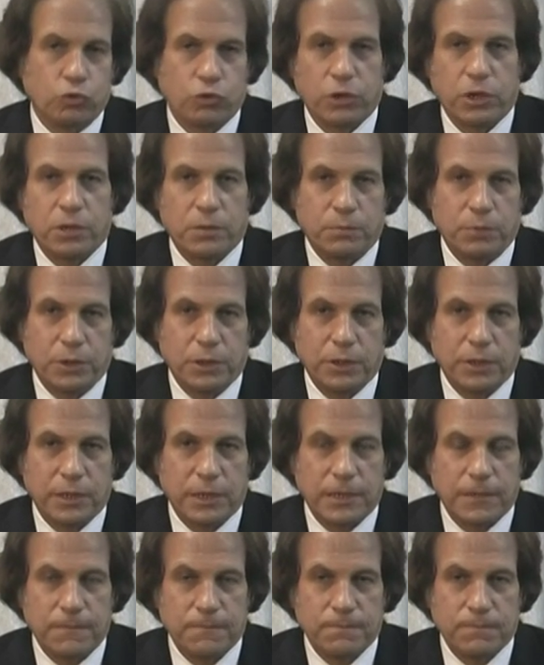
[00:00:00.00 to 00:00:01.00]

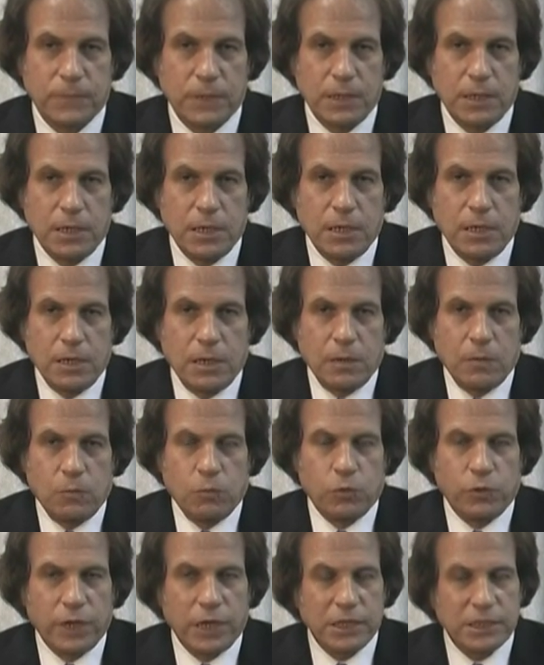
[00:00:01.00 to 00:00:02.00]
credibility.
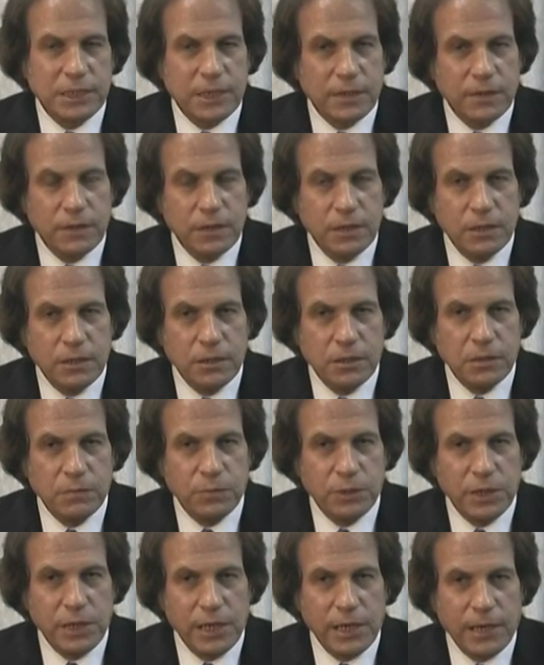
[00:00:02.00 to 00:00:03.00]
Well, that's how the healing
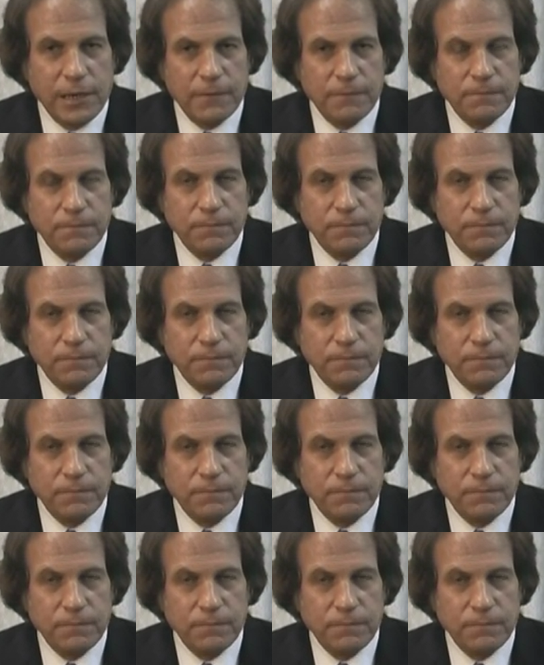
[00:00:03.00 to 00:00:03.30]
began.